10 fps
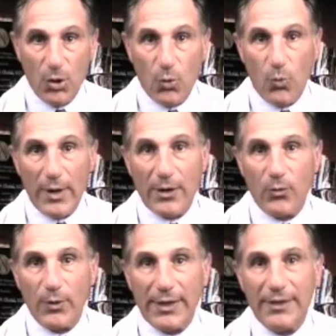where
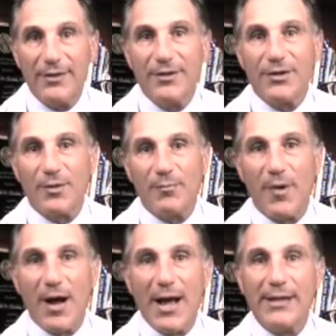we
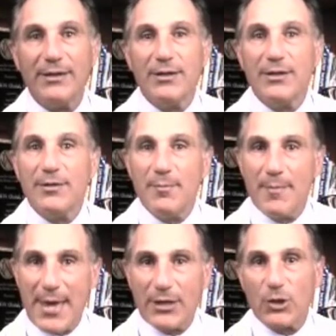combine
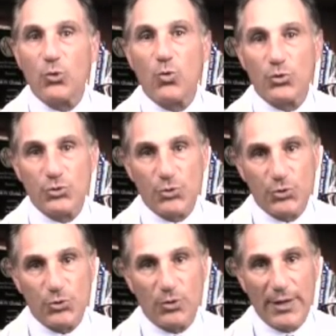medical or
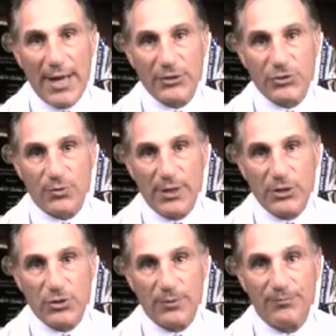surgical
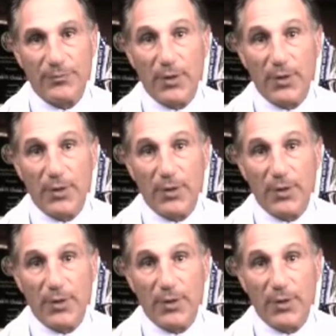castration